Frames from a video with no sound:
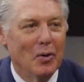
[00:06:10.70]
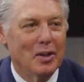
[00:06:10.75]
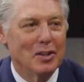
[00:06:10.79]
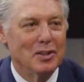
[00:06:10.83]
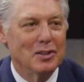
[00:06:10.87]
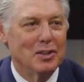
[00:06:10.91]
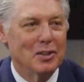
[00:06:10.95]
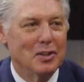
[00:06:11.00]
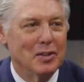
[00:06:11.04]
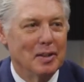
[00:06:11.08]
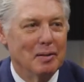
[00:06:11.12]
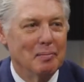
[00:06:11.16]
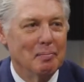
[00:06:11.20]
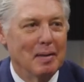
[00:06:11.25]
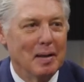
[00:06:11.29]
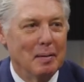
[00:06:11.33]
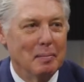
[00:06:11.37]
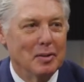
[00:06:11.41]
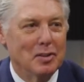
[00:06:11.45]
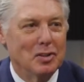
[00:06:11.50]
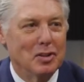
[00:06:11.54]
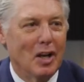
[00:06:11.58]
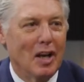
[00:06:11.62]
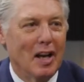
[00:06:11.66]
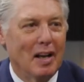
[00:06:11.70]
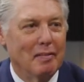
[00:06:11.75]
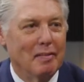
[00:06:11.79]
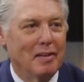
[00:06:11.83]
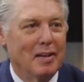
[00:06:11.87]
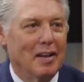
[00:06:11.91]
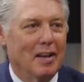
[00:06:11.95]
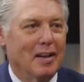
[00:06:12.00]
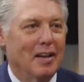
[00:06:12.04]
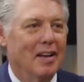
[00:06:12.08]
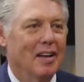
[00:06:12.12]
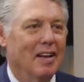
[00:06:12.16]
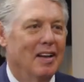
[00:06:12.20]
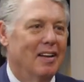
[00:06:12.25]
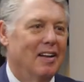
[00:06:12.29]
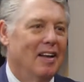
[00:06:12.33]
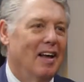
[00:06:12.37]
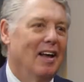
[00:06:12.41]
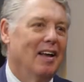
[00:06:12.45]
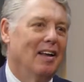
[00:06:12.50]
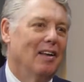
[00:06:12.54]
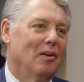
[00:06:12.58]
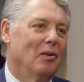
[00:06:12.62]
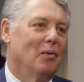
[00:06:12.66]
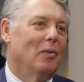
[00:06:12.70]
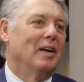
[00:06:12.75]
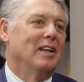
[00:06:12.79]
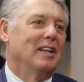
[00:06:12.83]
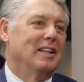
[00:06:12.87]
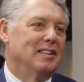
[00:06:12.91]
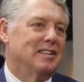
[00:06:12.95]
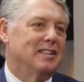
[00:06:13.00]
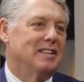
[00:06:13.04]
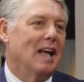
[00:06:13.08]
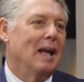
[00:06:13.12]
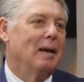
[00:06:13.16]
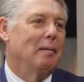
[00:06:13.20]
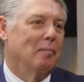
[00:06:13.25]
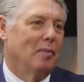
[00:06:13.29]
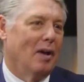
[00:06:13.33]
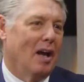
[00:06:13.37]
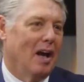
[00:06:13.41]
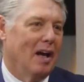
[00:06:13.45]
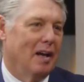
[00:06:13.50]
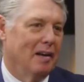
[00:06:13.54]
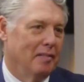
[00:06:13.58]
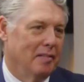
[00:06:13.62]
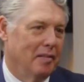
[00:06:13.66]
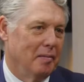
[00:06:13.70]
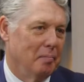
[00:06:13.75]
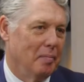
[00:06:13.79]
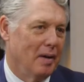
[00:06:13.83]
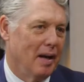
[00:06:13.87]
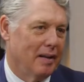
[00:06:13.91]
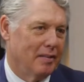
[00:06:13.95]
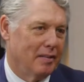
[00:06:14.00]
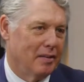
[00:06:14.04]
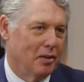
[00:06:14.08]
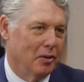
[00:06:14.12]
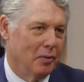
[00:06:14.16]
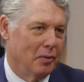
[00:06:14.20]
concerned that maybe it's not having the quite the same kind of impact that